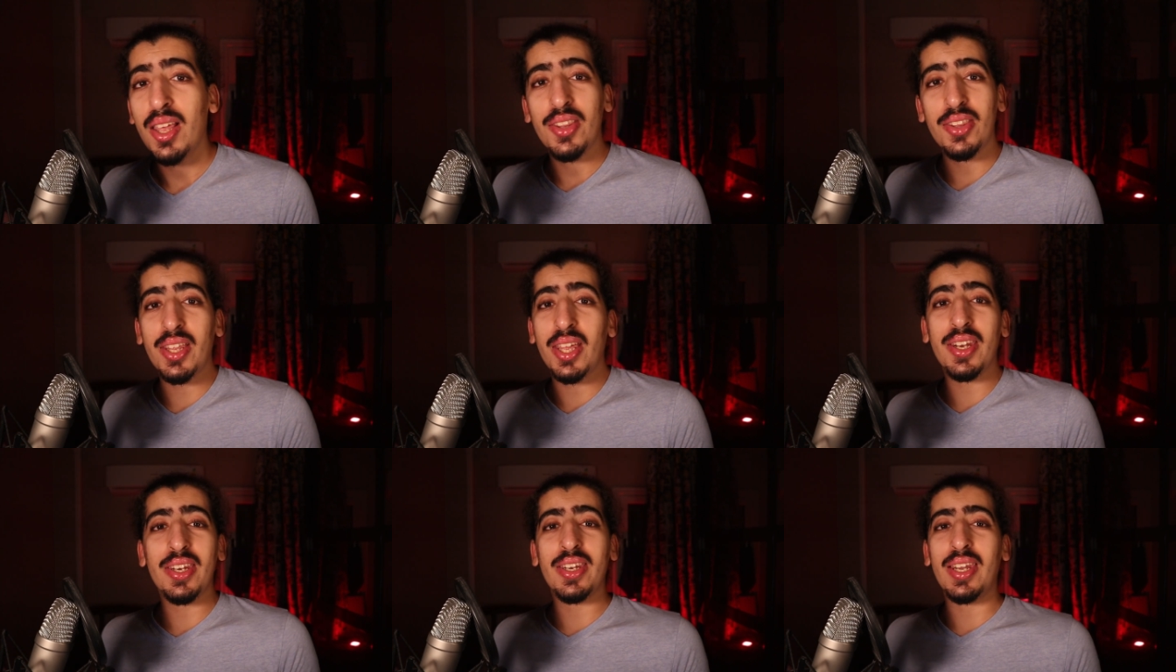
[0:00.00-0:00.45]

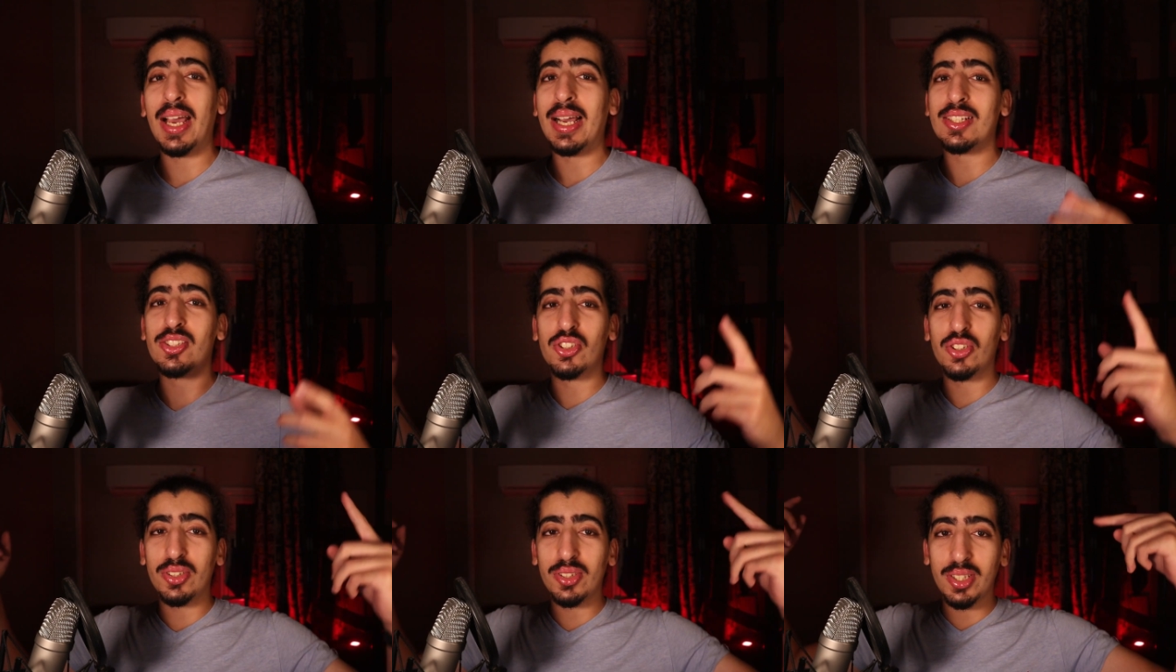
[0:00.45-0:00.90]
then
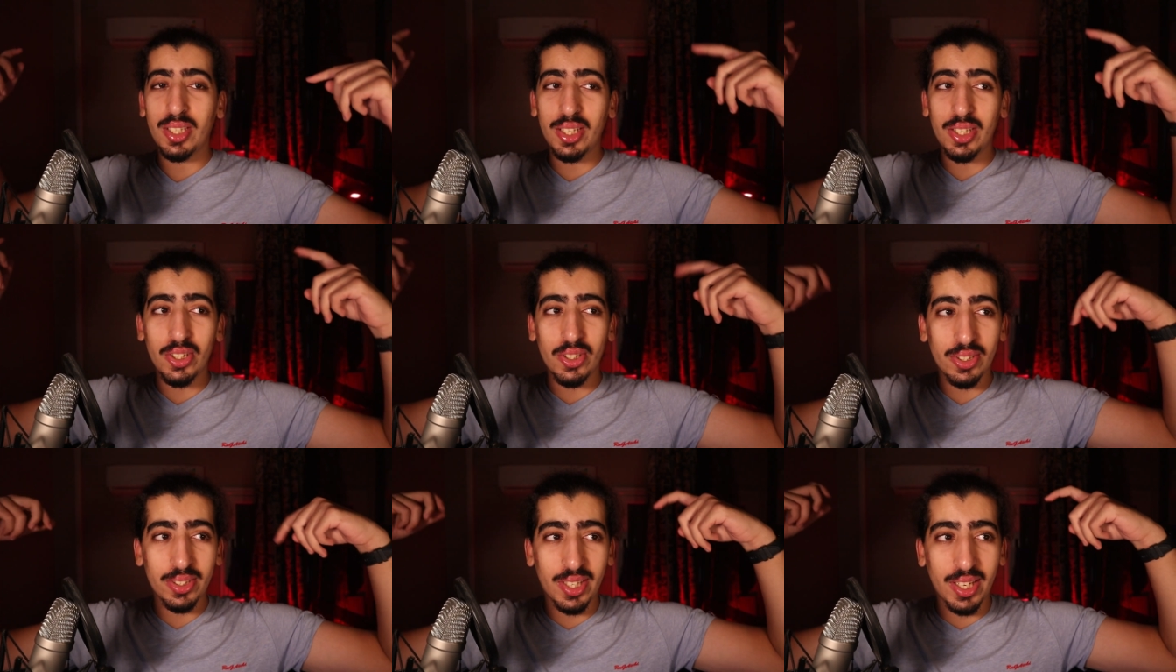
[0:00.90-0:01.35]
naturally
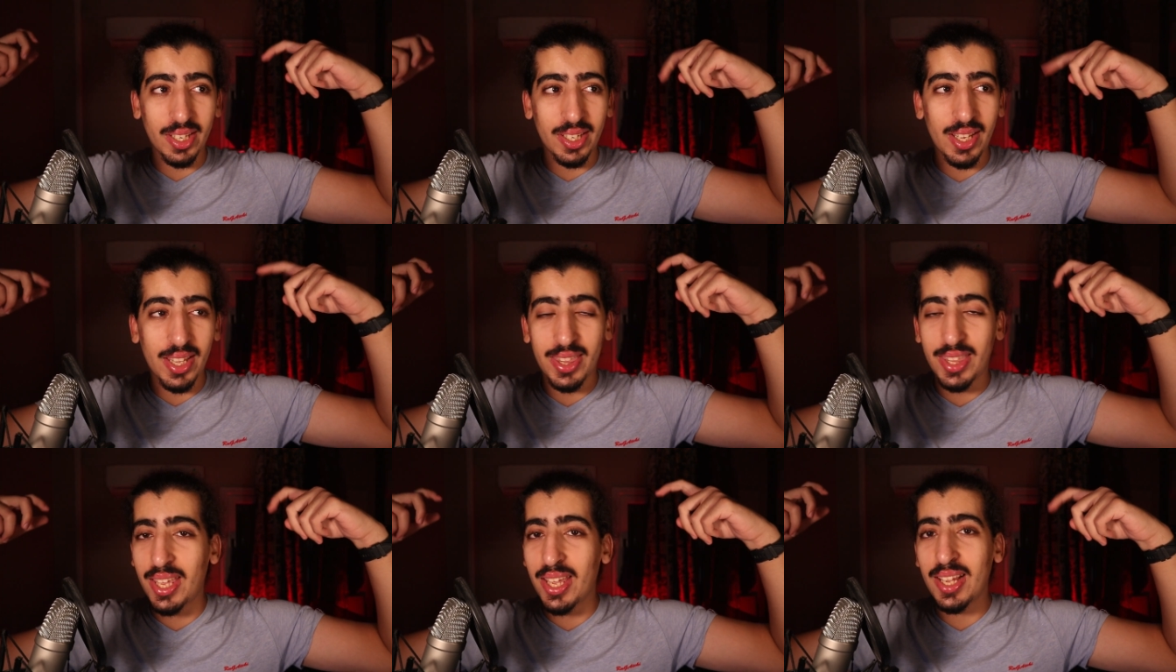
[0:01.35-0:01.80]
you're
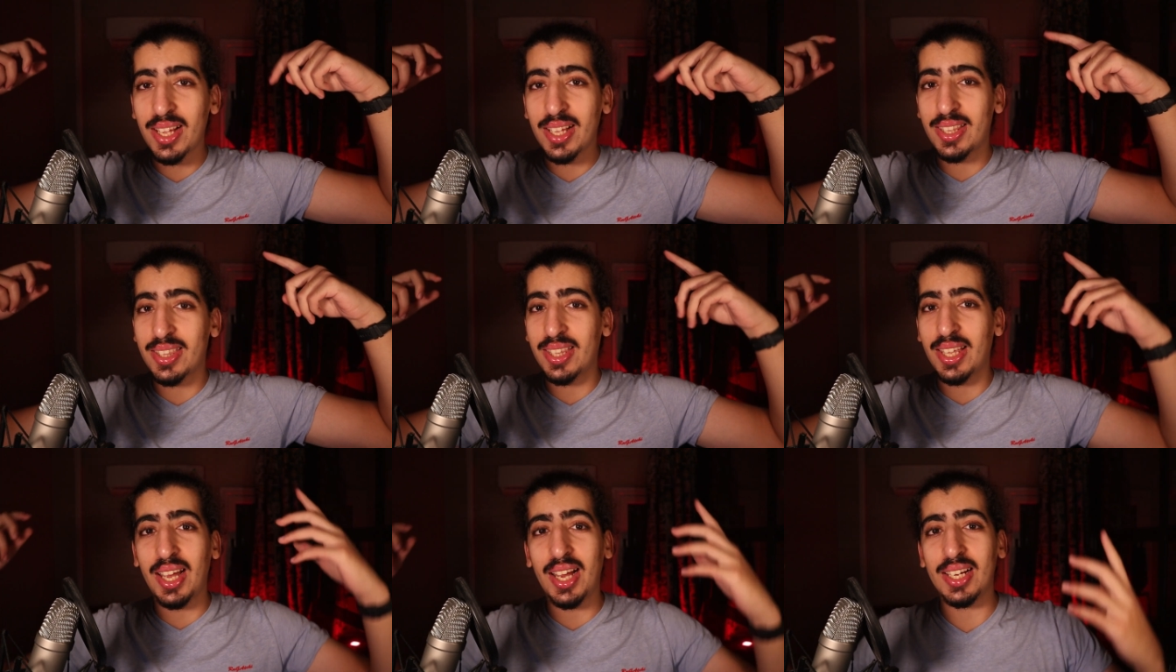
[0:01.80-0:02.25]
gonna
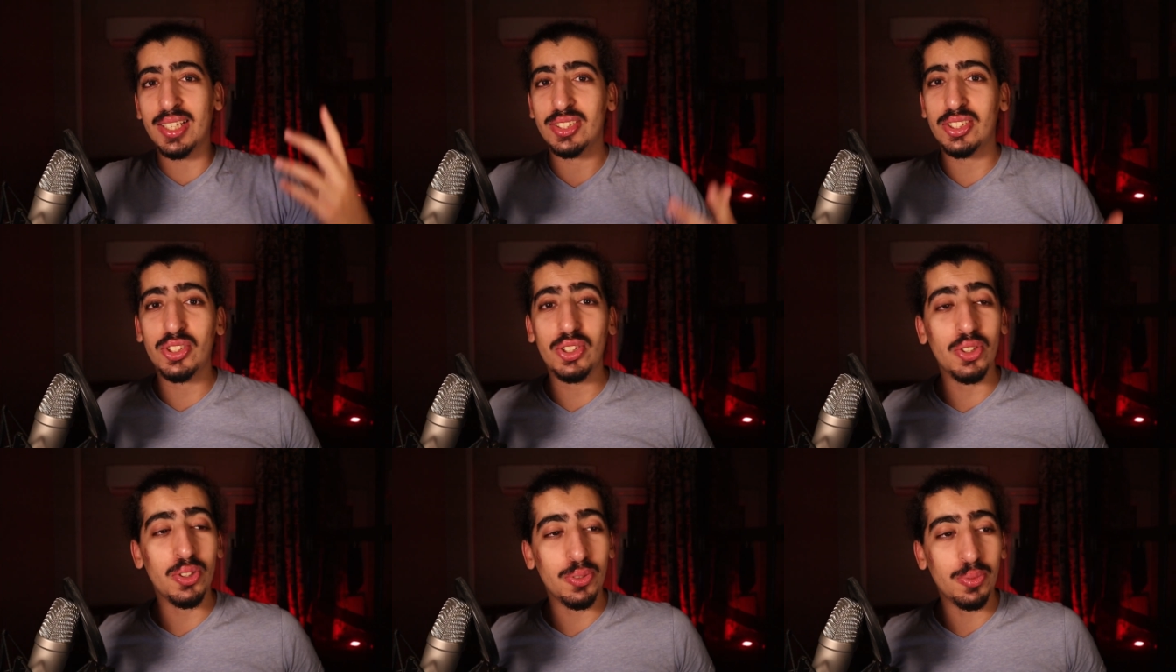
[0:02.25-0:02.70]
think
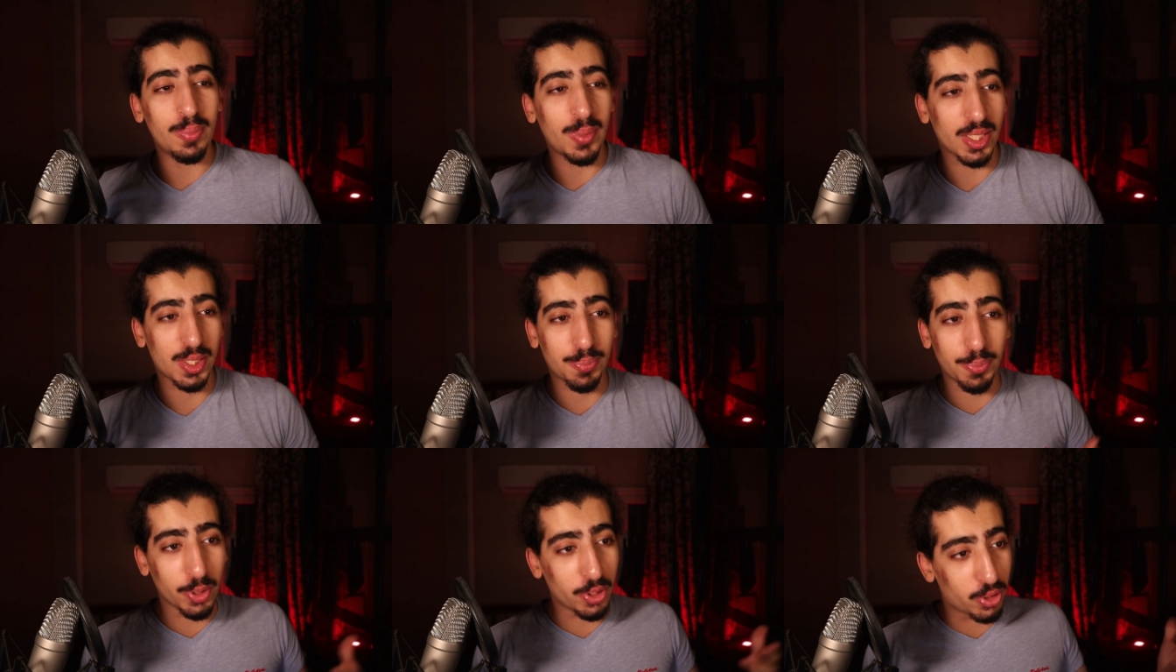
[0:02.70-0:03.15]
that you
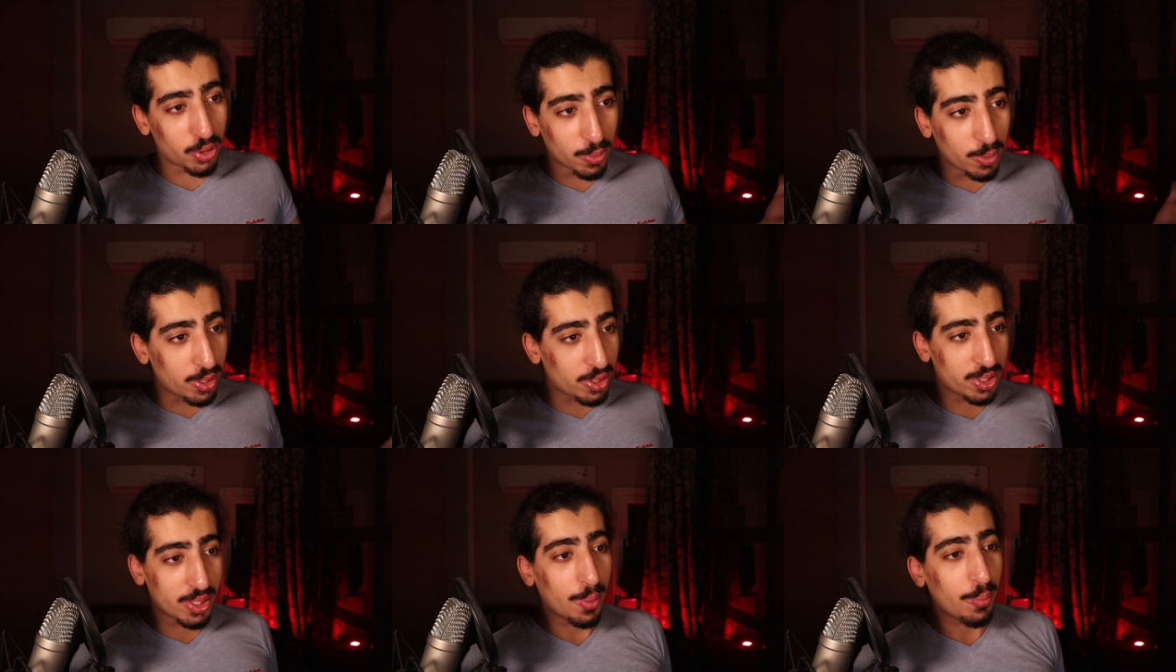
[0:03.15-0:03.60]
must be
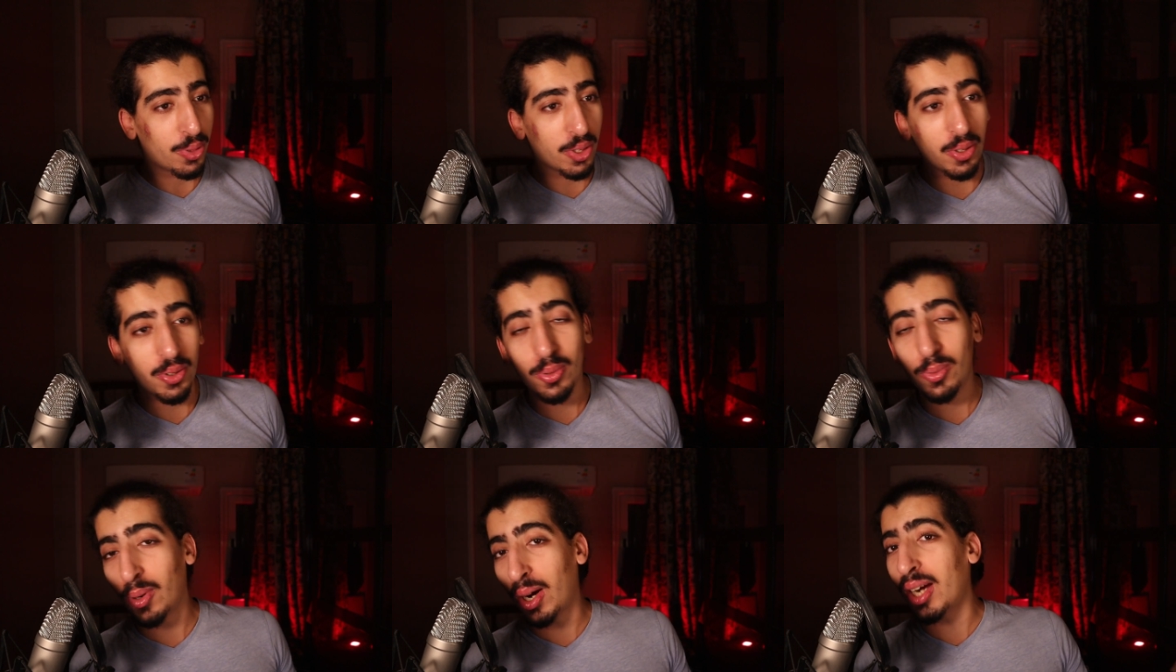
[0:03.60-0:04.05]
doing
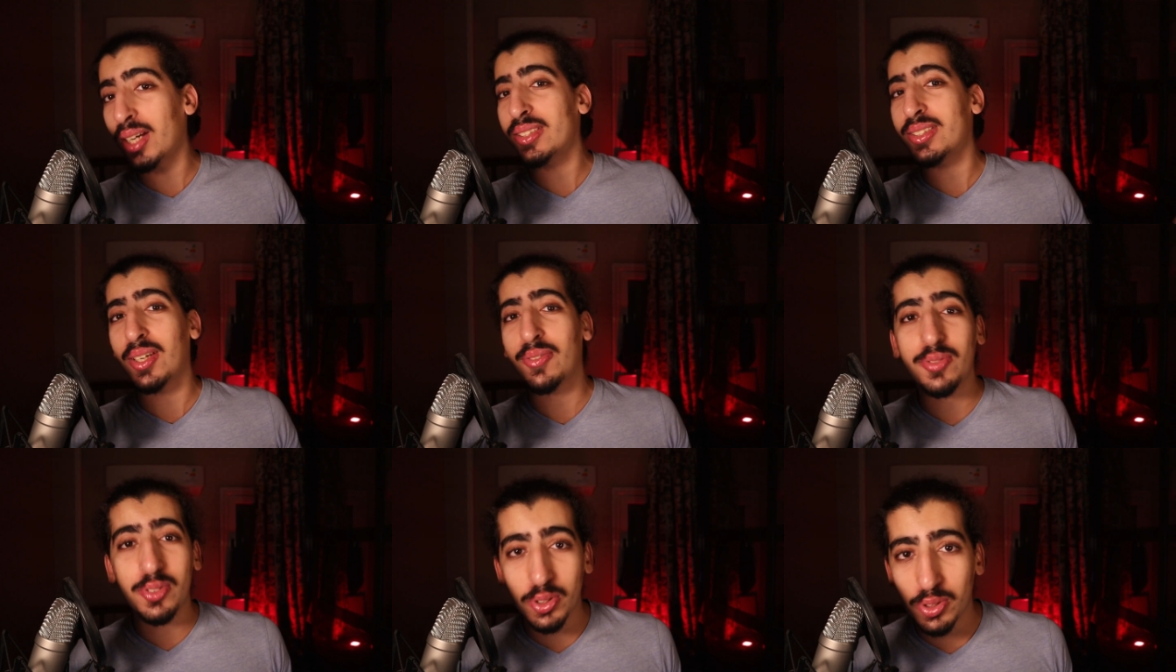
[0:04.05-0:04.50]
something
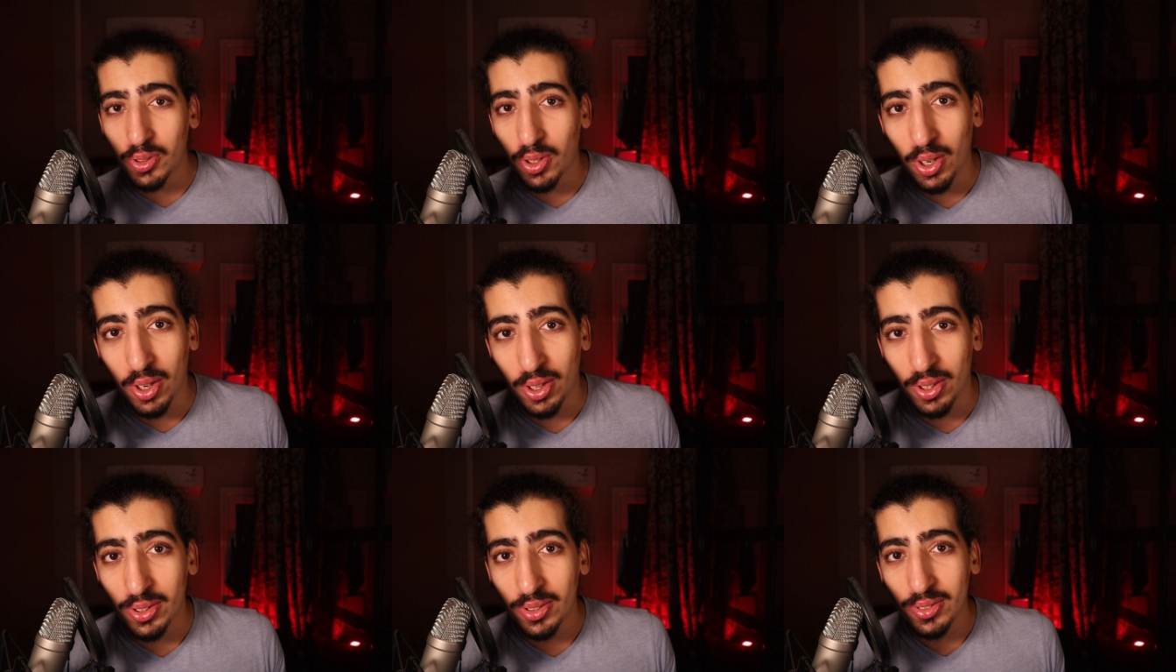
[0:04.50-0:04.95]
right after
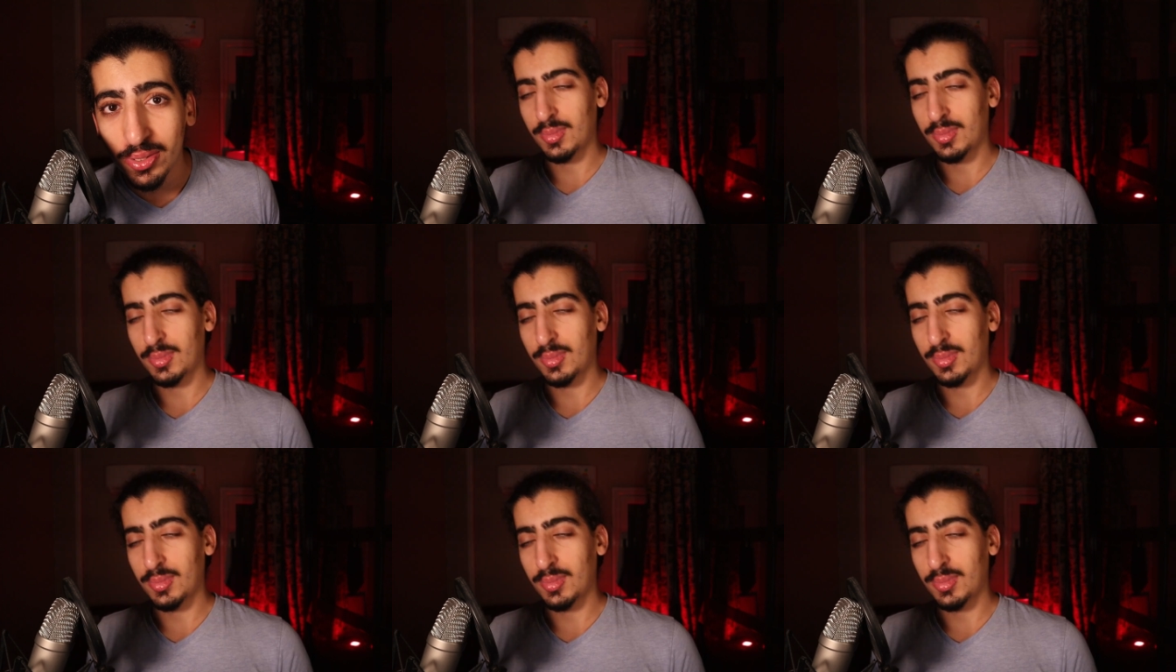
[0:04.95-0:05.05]
all.